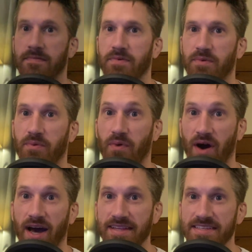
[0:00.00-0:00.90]

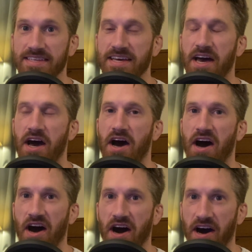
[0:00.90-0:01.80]
What
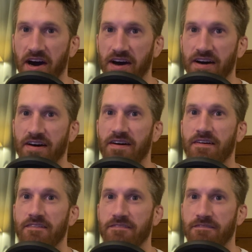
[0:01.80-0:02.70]
a
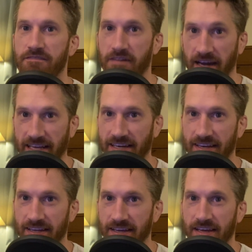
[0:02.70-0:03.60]
fight.
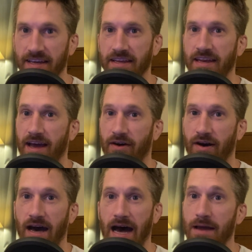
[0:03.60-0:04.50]
Now,
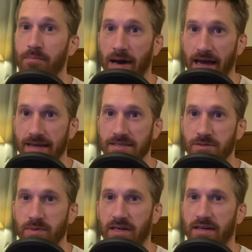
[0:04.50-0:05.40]
I'm
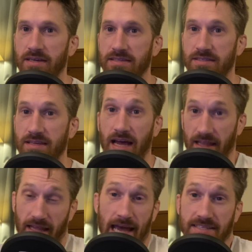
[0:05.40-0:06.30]
biased because,
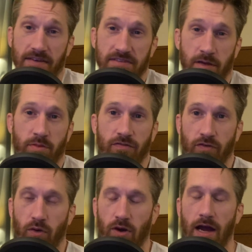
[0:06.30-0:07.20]
as I've said
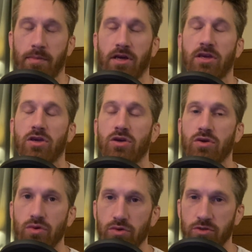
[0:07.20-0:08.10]
before, I'm a
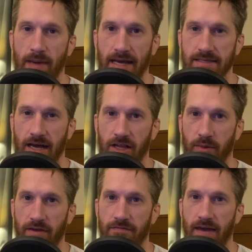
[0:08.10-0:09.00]
huge Max
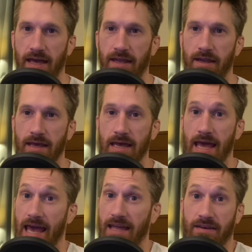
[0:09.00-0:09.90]
Holloway fan,
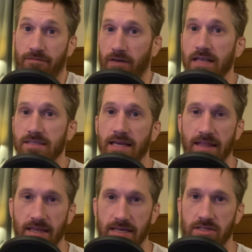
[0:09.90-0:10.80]
and fights
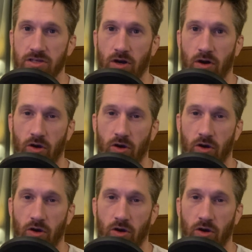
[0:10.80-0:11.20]
like this are